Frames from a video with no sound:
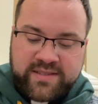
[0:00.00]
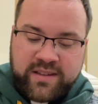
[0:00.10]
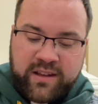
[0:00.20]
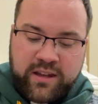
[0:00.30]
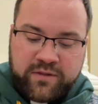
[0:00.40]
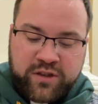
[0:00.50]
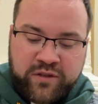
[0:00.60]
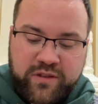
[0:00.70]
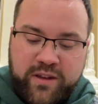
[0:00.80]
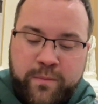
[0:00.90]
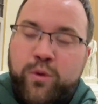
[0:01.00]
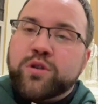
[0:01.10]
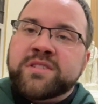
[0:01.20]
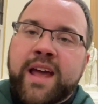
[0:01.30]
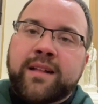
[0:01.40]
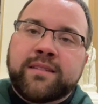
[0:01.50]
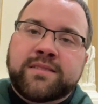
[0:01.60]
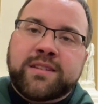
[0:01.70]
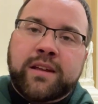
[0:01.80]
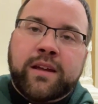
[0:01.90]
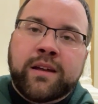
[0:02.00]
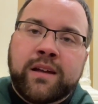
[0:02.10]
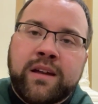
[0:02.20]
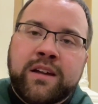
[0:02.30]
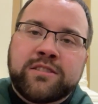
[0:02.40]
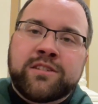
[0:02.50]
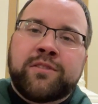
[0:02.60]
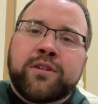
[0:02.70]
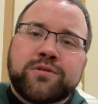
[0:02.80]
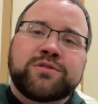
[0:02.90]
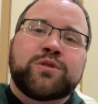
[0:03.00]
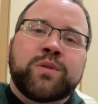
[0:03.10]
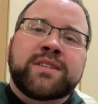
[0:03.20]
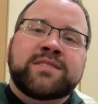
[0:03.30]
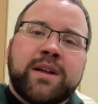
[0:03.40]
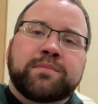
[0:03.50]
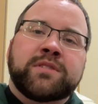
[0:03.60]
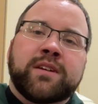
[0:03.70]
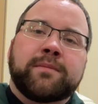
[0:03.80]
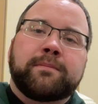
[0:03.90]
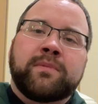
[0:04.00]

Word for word: the gift of immortality to those who accept it.